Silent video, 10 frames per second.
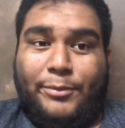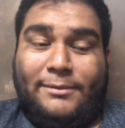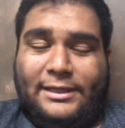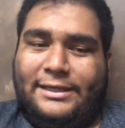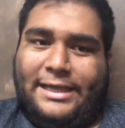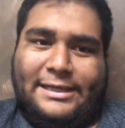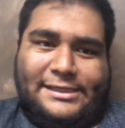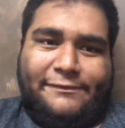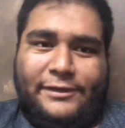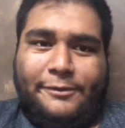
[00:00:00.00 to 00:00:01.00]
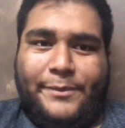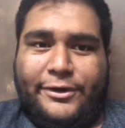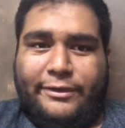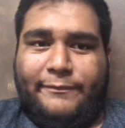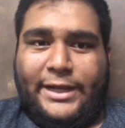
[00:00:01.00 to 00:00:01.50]
Puebla has definitely looked
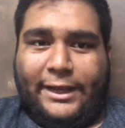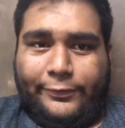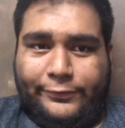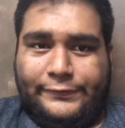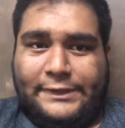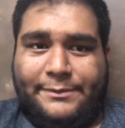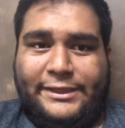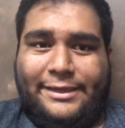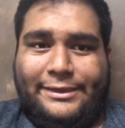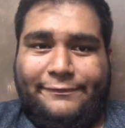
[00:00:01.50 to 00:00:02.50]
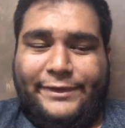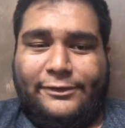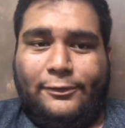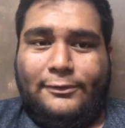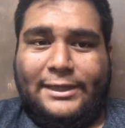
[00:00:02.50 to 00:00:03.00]
better than Veracruz. I mean, they
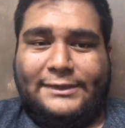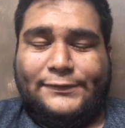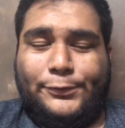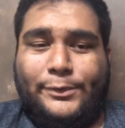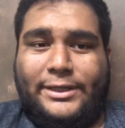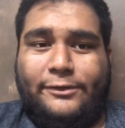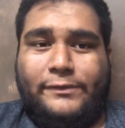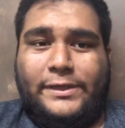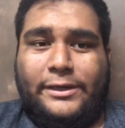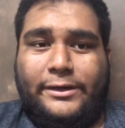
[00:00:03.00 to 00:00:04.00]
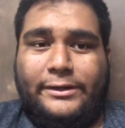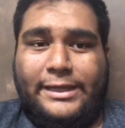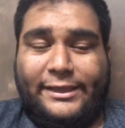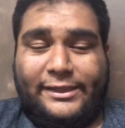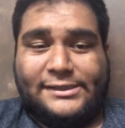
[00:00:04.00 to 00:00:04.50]
defeated Toluca 2-1 over there
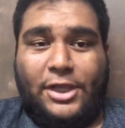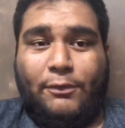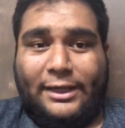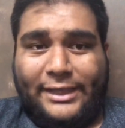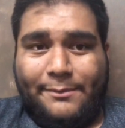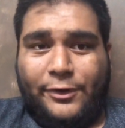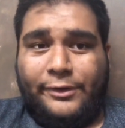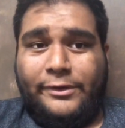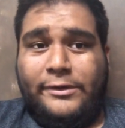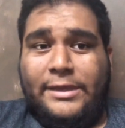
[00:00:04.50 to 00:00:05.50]
at the Estadio Cuauhtémoc.